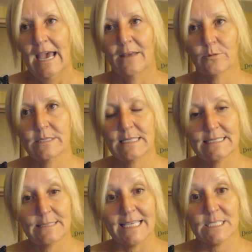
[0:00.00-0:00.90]
And the reason I
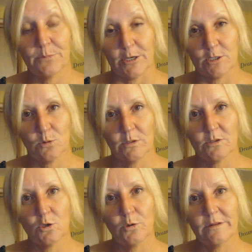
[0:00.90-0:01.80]
say a spiritual
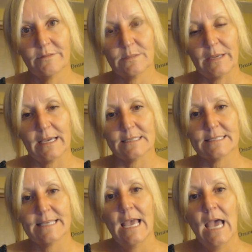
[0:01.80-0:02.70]
intuitive is
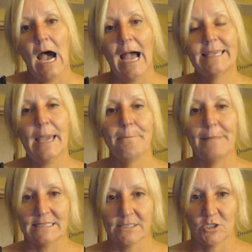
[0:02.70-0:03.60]
because I get
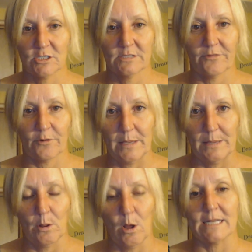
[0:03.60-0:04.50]
messages for
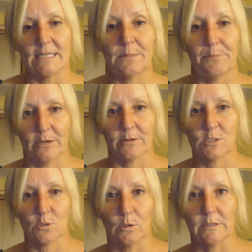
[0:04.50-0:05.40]
people on a
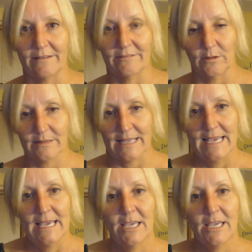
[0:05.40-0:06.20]
spiritual level.